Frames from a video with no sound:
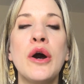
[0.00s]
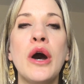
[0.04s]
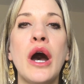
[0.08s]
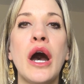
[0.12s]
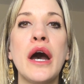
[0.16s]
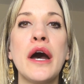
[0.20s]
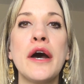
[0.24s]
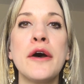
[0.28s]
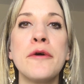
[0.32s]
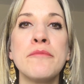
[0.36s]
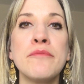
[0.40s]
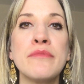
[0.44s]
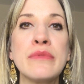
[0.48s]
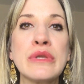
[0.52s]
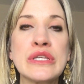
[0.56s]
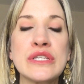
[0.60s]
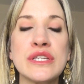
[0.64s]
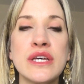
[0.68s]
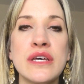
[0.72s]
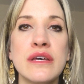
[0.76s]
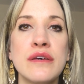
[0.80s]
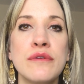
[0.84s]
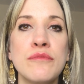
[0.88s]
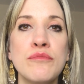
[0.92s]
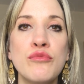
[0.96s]

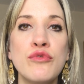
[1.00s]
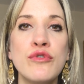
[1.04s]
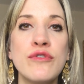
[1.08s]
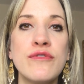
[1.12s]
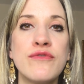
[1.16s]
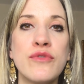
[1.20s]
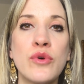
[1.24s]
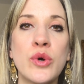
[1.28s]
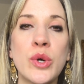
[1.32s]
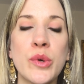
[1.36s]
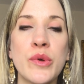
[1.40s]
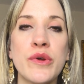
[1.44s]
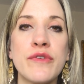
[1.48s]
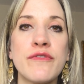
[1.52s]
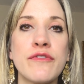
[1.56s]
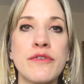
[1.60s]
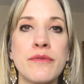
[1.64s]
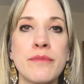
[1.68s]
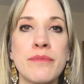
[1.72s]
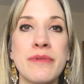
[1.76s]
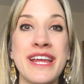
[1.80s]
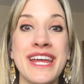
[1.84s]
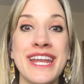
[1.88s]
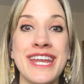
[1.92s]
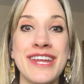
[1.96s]
to move forward
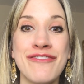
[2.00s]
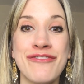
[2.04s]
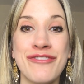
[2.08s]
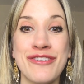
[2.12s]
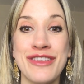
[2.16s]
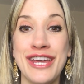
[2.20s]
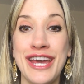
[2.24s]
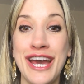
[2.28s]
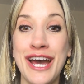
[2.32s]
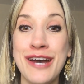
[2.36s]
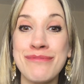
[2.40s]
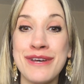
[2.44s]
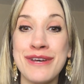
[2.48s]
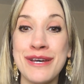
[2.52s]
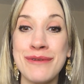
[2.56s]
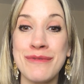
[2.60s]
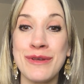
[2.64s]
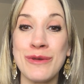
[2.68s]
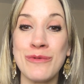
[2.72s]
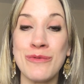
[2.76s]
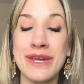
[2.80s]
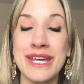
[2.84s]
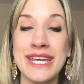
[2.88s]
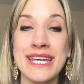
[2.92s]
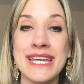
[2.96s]
for planning for the
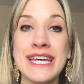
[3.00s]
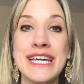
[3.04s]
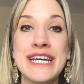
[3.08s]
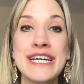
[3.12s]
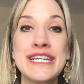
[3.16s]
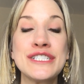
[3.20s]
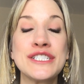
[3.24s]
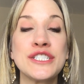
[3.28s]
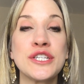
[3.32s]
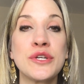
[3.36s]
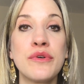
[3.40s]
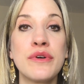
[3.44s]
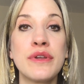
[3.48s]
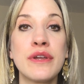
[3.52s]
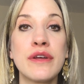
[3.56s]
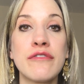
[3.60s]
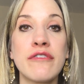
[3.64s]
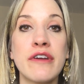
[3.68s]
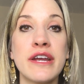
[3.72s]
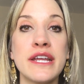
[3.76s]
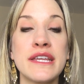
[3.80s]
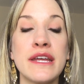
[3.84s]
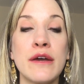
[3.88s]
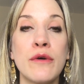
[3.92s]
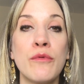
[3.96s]
upcoming week. So you want to
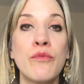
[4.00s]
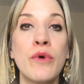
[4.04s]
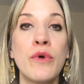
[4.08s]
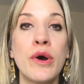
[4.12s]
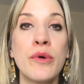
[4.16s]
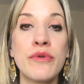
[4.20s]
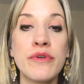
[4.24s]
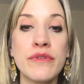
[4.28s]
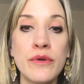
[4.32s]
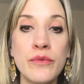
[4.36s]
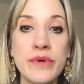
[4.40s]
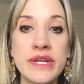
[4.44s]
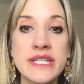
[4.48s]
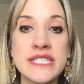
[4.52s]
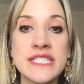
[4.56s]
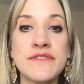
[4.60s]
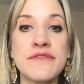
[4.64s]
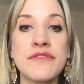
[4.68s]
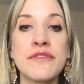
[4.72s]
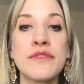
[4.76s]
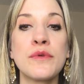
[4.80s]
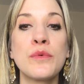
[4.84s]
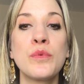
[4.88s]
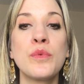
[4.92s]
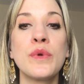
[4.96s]
write down what were the wins
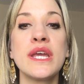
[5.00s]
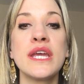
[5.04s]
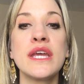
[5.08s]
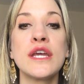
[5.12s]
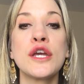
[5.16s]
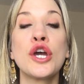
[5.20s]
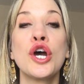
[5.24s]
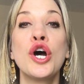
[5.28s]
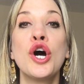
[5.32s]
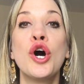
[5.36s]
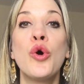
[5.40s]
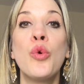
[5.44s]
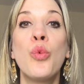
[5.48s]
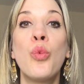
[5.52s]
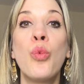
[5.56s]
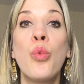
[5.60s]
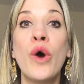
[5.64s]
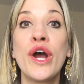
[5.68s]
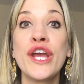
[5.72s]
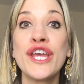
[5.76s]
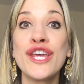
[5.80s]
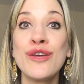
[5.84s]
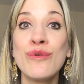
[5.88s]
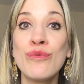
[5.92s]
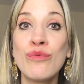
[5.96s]
for the week,
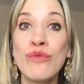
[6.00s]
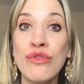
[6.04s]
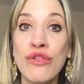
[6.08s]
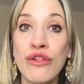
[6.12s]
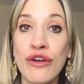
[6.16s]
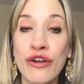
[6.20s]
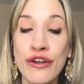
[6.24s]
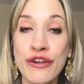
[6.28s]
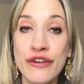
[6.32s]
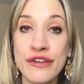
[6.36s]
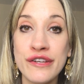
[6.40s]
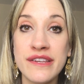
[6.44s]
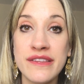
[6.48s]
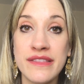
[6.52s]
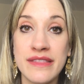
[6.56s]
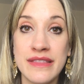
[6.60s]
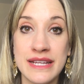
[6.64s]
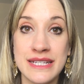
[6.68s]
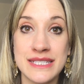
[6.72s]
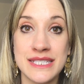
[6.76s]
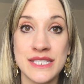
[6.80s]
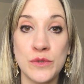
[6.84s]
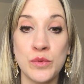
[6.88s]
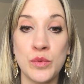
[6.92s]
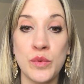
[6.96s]
what you learned
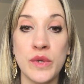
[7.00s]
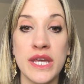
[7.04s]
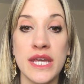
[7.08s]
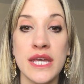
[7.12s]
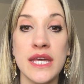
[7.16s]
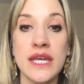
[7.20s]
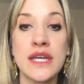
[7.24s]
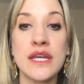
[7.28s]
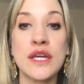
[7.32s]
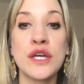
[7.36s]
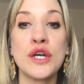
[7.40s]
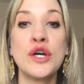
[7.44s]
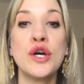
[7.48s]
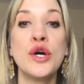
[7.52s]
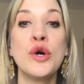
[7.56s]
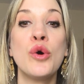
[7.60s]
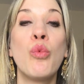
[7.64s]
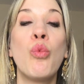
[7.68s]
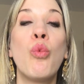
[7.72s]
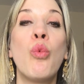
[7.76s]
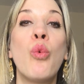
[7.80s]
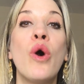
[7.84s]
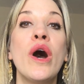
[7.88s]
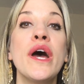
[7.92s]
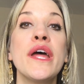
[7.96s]
this week,
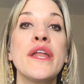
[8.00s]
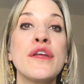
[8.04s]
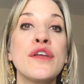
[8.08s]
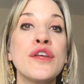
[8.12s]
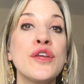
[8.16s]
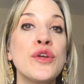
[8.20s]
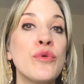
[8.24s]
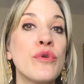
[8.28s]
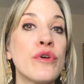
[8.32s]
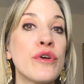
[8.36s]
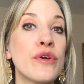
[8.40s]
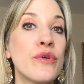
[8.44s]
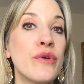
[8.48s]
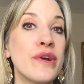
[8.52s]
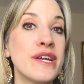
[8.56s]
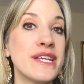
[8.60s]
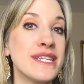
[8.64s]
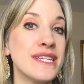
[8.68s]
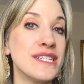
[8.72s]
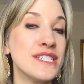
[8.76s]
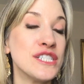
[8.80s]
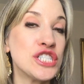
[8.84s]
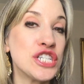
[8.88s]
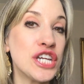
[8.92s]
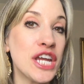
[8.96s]
what you are going
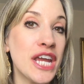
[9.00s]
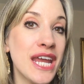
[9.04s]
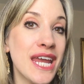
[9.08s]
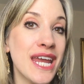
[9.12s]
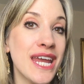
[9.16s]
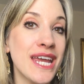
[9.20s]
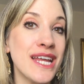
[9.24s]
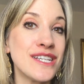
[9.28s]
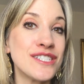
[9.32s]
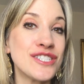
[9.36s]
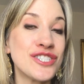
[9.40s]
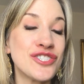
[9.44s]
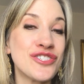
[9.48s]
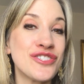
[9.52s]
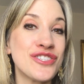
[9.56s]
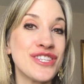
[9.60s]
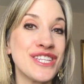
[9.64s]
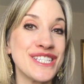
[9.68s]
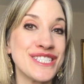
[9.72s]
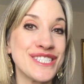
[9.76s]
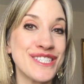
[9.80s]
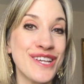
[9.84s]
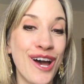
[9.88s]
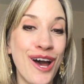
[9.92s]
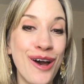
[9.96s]
to change
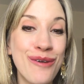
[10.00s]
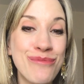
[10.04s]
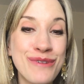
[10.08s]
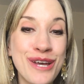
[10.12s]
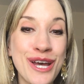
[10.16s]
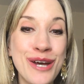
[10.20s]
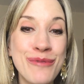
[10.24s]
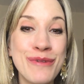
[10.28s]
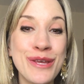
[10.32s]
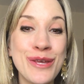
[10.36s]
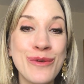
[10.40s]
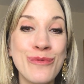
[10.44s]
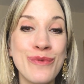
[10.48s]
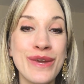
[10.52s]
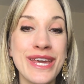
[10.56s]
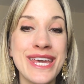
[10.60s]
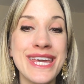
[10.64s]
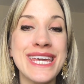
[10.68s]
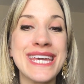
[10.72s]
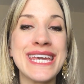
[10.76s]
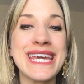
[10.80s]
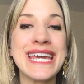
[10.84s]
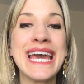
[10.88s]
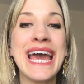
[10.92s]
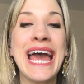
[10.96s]
this upcoming
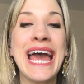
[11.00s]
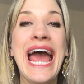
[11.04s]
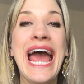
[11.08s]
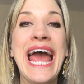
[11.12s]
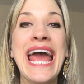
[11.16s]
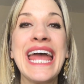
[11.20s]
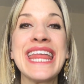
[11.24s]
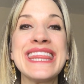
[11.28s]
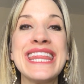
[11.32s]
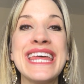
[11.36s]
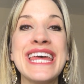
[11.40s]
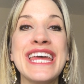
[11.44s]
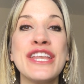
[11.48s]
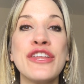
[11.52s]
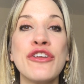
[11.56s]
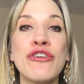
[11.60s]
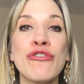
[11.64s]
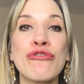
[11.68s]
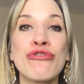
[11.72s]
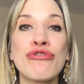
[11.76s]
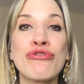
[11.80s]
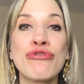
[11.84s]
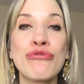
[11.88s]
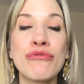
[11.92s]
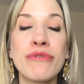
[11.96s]
week, and then
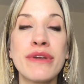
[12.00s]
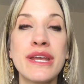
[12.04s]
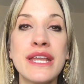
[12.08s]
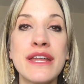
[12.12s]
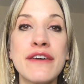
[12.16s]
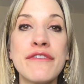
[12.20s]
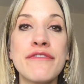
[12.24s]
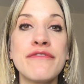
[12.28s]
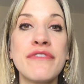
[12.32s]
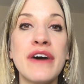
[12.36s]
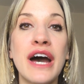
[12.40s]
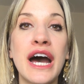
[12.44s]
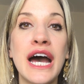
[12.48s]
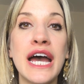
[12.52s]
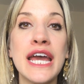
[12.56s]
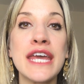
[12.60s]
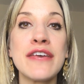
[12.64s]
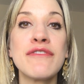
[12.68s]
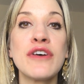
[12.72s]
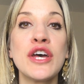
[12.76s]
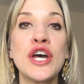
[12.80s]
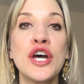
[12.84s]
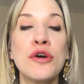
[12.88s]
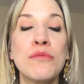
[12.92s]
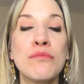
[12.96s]
your 3 to
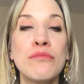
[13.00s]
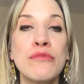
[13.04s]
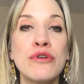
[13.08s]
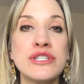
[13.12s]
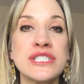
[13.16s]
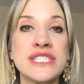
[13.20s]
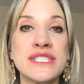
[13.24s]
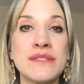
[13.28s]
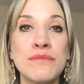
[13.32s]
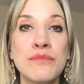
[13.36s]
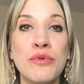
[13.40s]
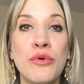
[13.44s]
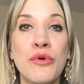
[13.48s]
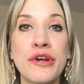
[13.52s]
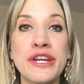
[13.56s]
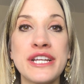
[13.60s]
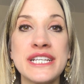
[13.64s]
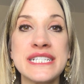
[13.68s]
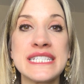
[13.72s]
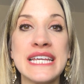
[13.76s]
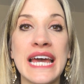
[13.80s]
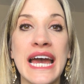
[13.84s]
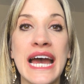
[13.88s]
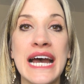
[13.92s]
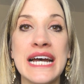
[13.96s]
5 most
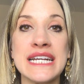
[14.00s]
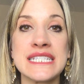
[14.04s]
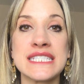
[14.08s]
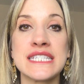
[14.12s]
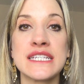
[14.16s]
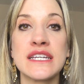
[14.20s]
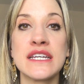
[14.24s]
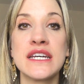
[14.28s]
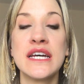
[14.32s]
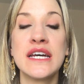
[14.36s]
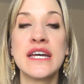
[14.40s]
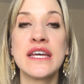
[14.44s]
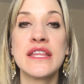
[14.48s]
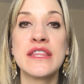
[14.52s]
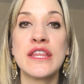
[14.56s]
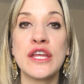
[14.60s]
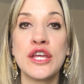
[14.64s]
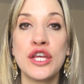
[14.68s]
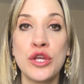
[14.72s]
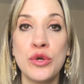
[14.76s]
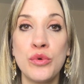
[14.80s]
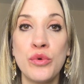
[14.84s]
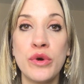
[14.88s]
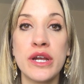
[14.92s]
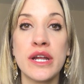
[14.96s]
important tasks
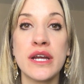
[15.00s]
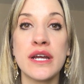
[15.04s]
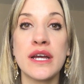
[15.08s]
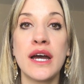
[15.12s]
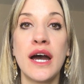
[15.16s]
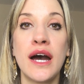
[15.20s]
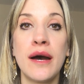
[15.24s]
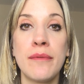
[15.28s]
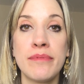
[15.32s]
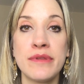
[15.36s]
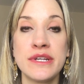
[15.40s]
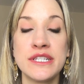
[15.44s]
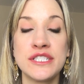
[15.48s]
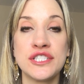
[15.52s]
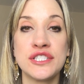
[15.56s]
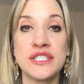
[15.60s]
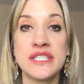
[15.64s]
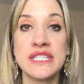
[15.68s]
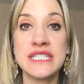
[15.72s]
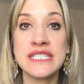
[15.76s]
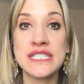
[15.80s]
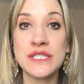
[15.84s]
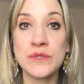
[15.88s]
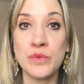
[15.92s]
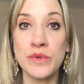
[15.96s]
that you want to accomplish
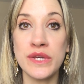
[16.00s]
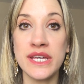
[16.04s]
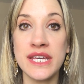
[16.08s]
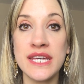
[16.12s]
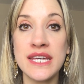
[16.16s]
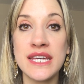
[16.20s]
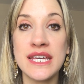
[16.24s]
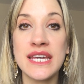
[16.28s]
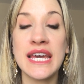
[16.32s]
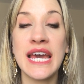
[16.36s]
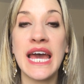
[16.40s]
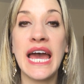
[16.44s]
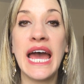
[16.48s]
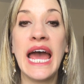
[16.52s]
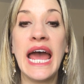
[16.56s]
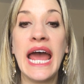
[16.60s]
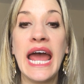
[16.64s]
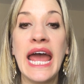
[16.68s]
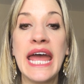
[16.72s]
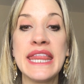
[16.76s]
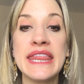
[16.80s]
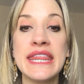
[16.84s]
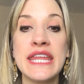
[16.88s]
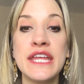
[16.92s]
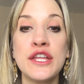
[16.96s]
this week.
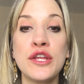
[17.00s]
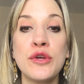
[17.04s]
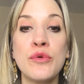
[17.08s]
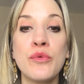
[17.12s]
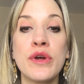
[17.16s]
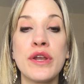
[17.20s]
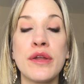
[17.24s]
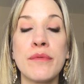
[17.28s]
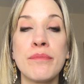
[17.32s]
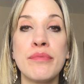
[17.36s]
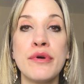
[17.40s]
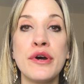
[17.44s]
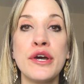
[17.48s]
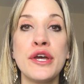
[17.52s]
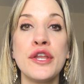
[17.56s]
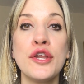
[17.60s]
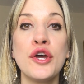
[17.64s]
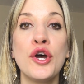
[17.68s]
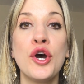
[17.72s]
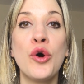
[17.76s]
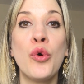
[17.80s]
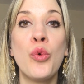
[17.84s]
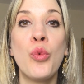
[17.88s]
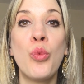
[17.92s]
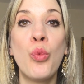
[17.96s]
And then you want to put
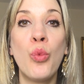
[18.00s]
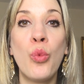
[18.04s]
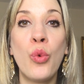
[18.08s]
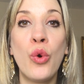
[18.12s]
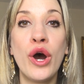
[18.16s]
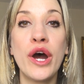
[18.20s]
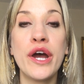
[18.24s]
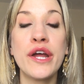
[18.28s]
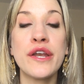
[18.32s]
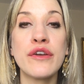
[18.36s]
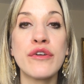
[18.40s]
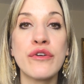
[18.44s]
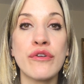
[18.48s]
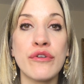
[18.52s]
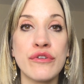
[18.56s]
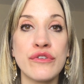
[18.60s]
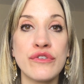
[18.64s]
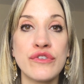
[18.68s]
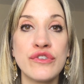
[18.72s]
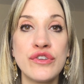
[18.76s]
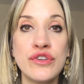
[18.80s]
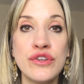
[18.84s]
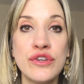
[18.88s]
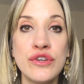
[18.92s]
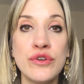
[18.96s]
one or
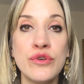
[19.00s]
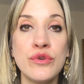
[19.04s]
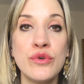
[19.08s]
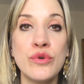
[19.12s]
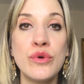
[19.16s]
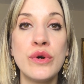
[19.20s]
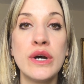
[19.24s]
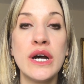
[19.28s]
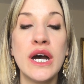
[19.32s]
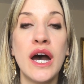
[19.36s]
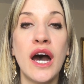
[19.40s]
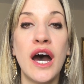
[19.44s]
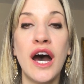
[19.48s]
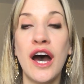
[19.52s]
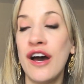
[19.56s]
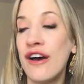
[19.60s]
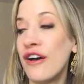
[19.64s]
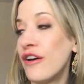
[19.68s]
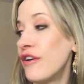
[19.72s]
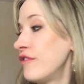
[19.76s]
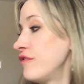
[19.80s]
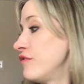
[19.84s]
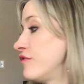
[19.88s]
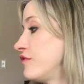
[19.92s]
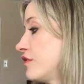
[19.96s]
two
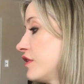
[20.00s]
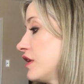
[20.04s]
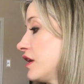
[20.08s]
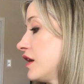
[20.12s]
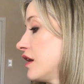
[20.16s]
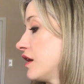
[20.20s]
of